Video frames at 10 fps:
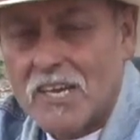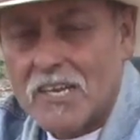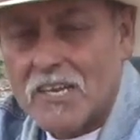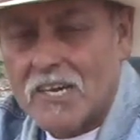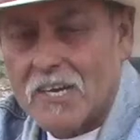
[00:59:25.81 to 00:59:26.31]

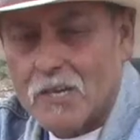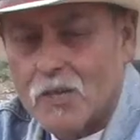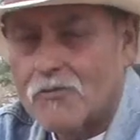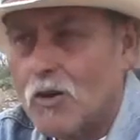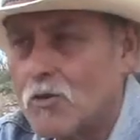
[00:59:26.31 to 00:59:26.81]
and uh,
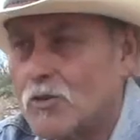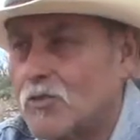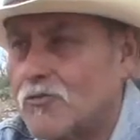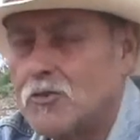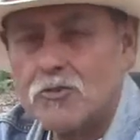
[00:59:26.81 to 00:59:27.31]
look forward
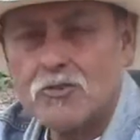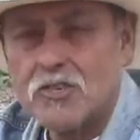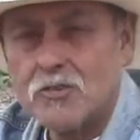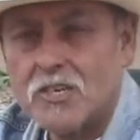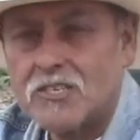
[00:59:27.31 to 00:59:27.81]
to future
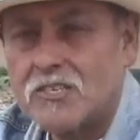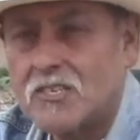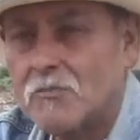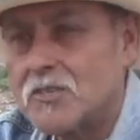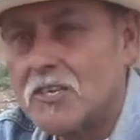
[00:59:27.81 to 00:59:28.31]
generations
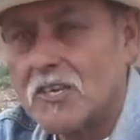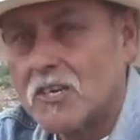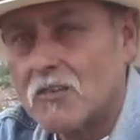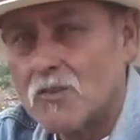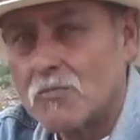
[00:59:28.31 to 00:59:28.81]
helping take
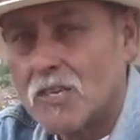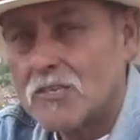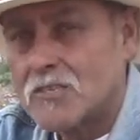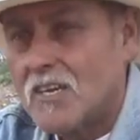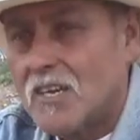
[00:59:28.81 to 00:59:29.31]
care of the
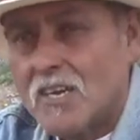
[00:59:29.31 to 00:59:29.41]
place.